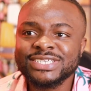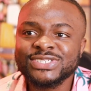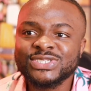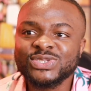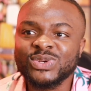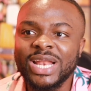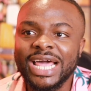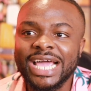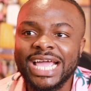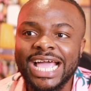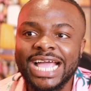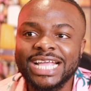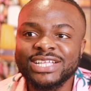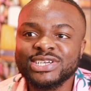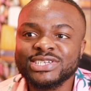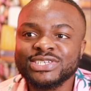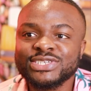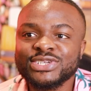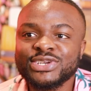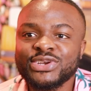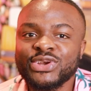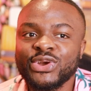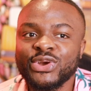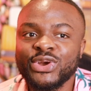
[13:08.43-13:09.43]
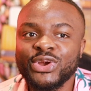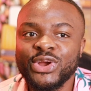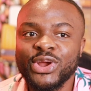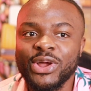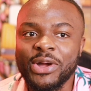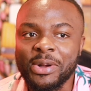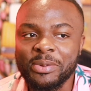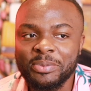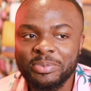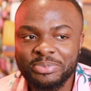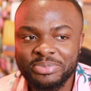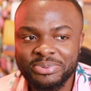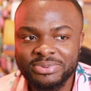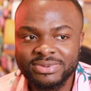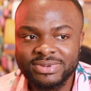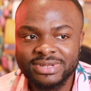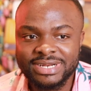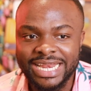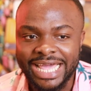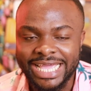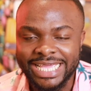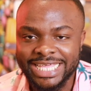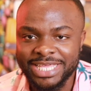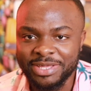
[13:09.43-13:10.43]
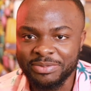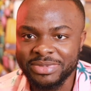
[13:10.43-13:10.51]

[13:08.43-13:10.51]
So like I just grew up like